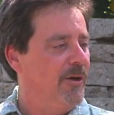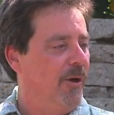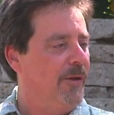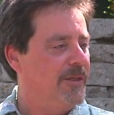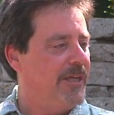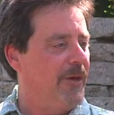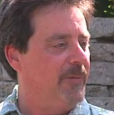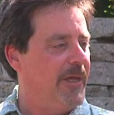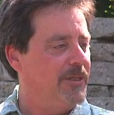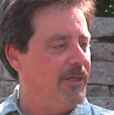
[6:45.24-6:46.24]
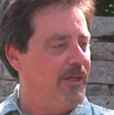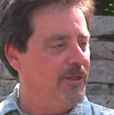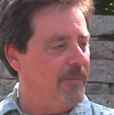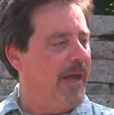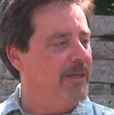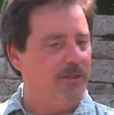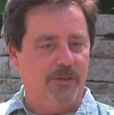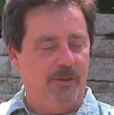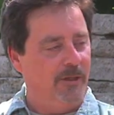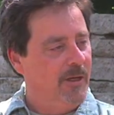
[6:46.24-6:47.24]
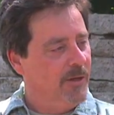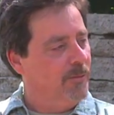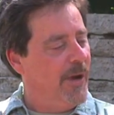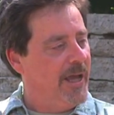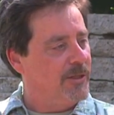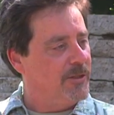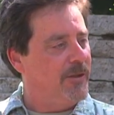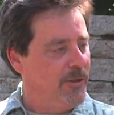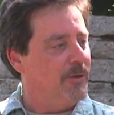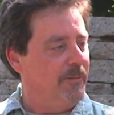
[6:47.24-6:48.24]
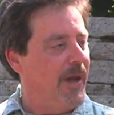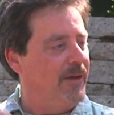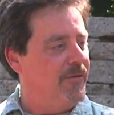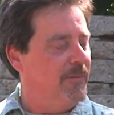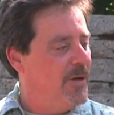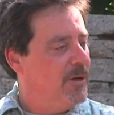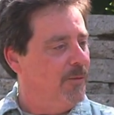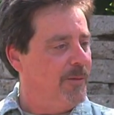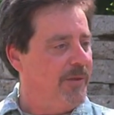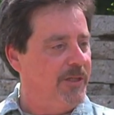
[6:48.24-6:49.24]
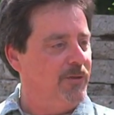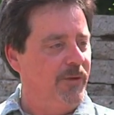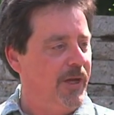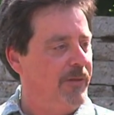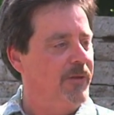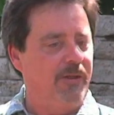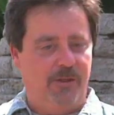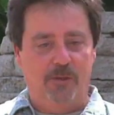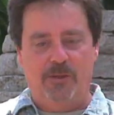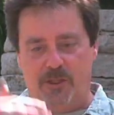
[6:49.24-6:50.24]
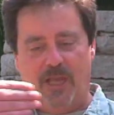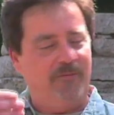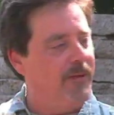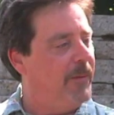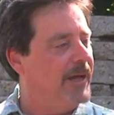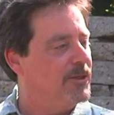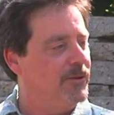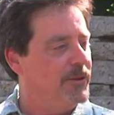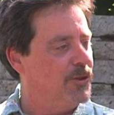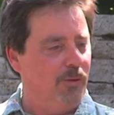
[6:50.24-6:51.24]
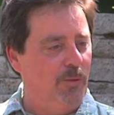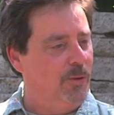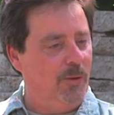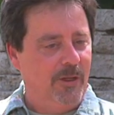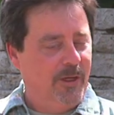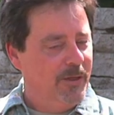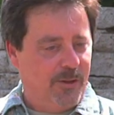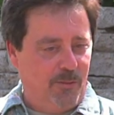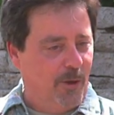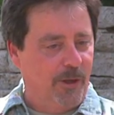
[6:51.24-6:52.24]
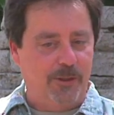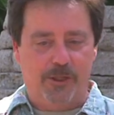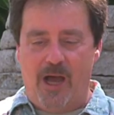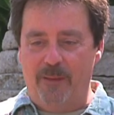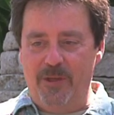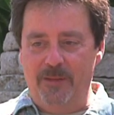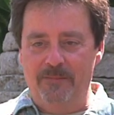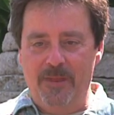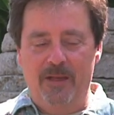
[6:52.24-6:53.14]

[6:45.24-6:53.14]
all the South Bay city's bicycle ways so that you can bike from one place to another, that you can safely bicycle to school, to work, shopping.